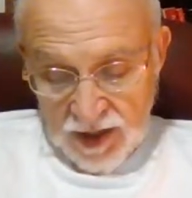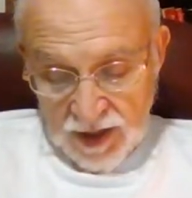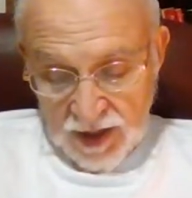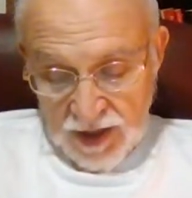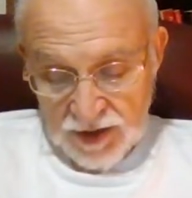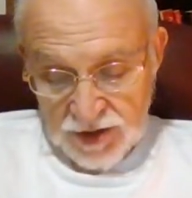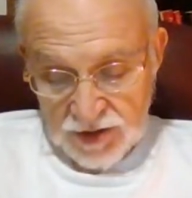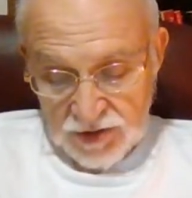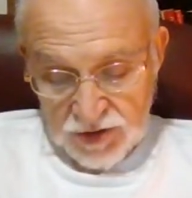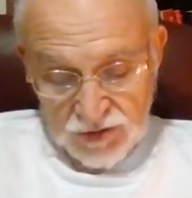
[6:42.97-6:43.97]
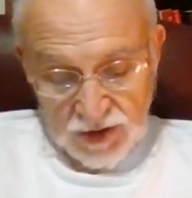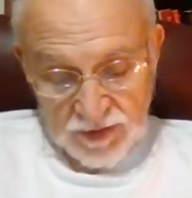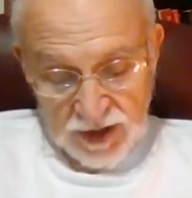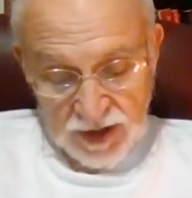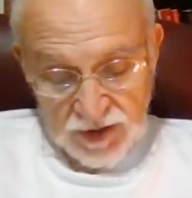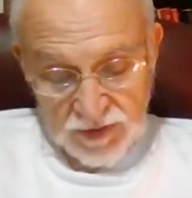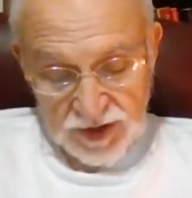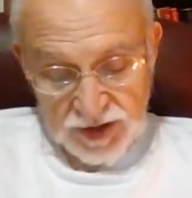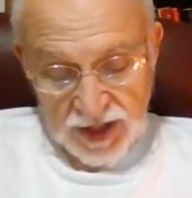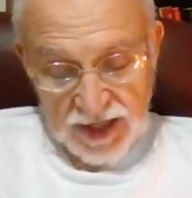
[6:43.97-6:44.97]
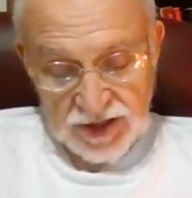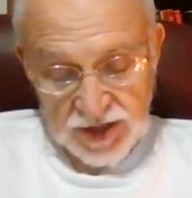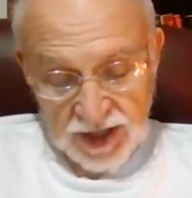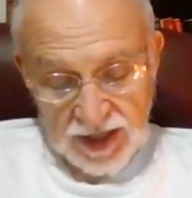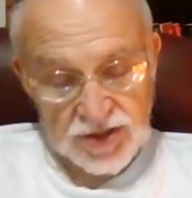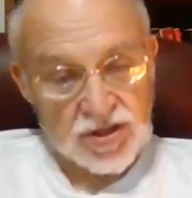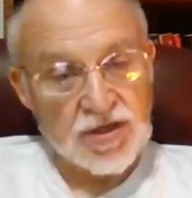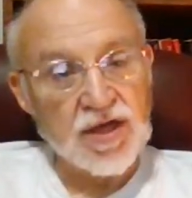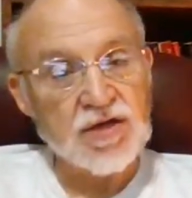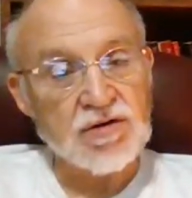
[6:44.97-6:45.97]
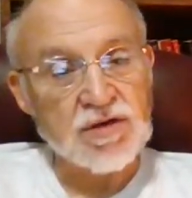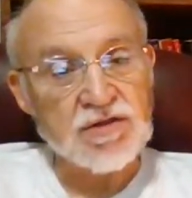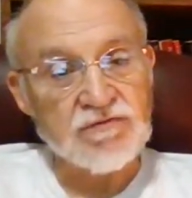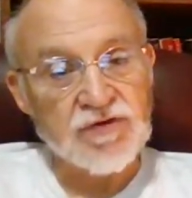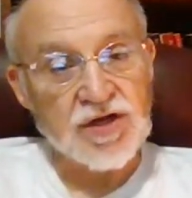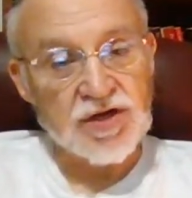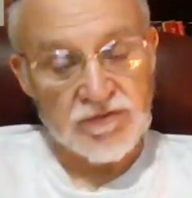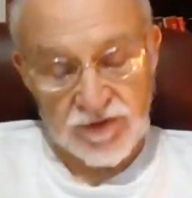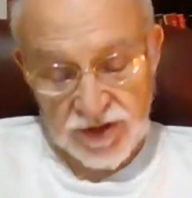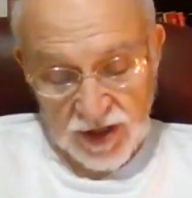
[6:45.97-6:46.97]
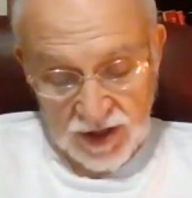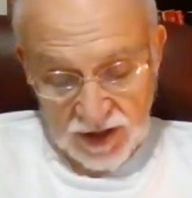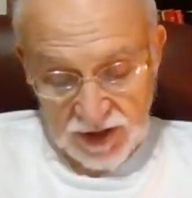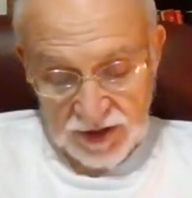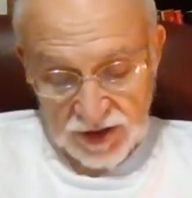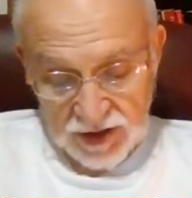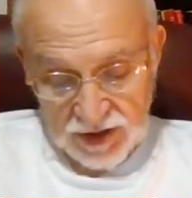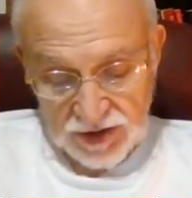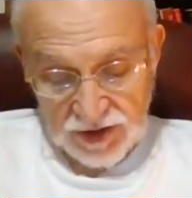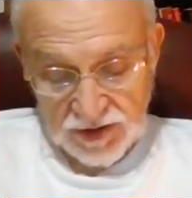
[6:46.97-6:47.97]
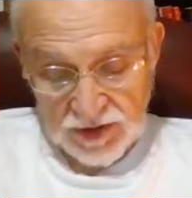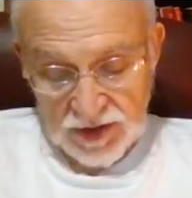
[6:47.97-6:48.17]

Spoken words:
contributed to his destiny as a leader in the field of fraternal insurance.